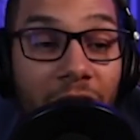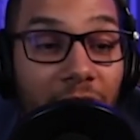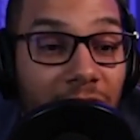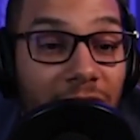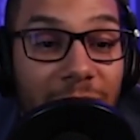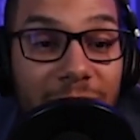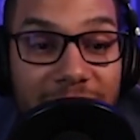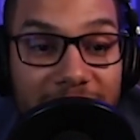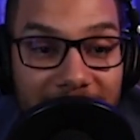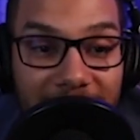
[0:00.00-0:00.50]

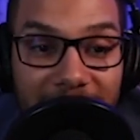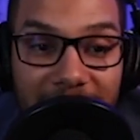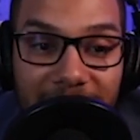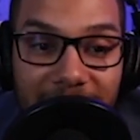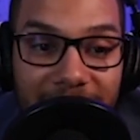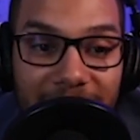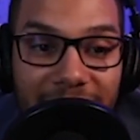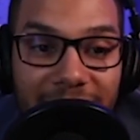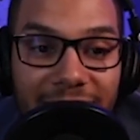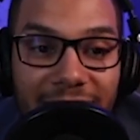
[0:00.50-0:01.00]
All I'm
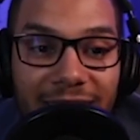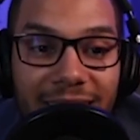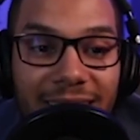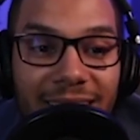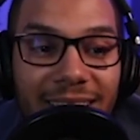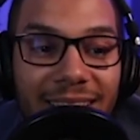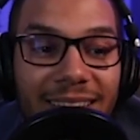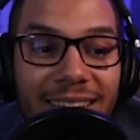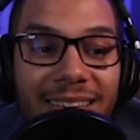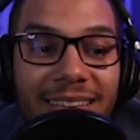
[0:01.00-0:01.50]
saying
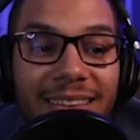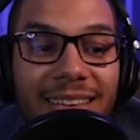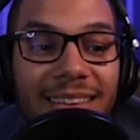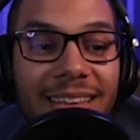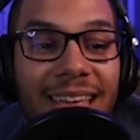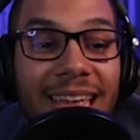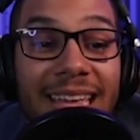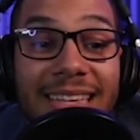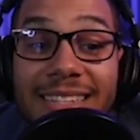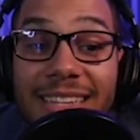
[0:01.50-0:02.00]

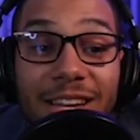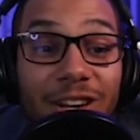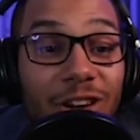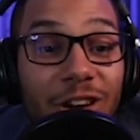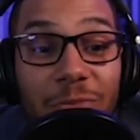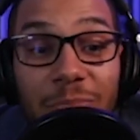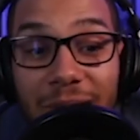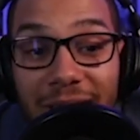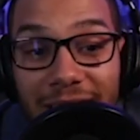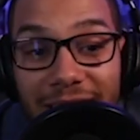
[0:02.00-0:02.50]
is it
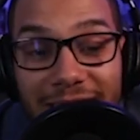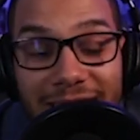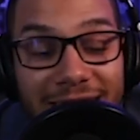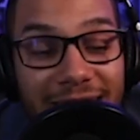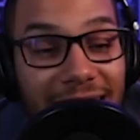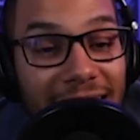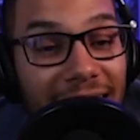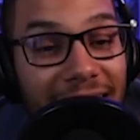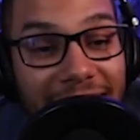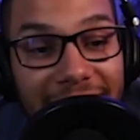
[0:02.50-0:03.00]
could be an
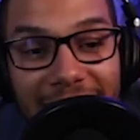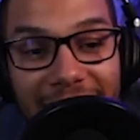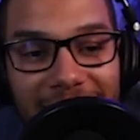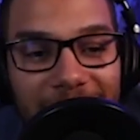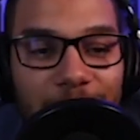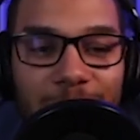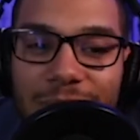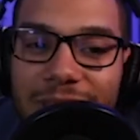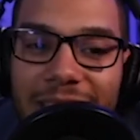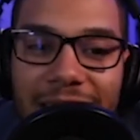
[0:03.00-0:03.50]
isekai,
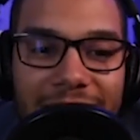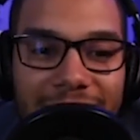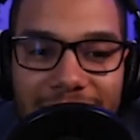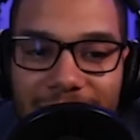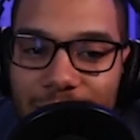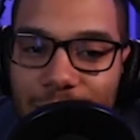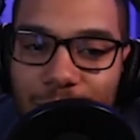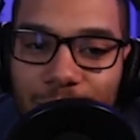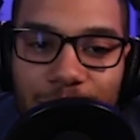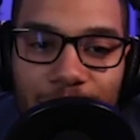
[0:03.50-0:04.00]
yes, but
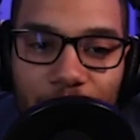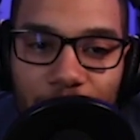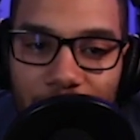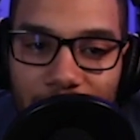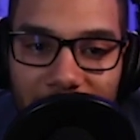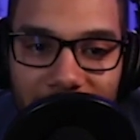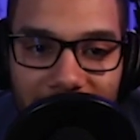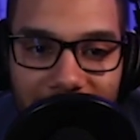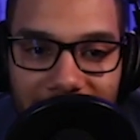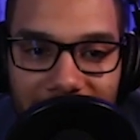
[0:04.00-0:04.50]
that's too
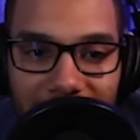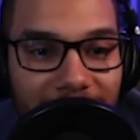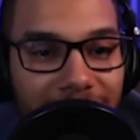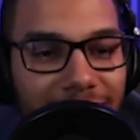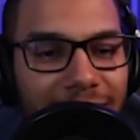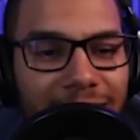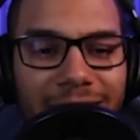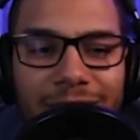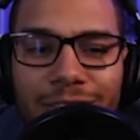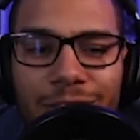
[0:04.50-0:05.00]

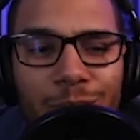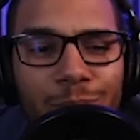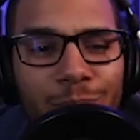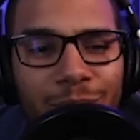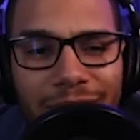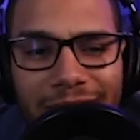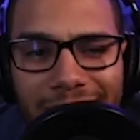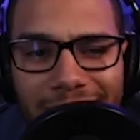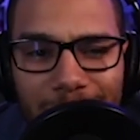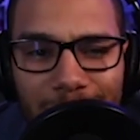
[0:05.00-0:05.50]
formulaic. That's too
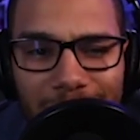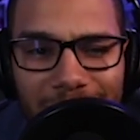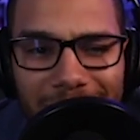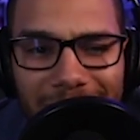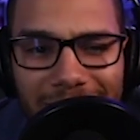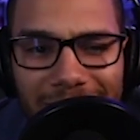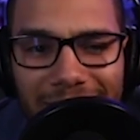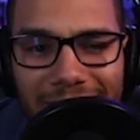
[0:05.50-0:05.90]
predictable.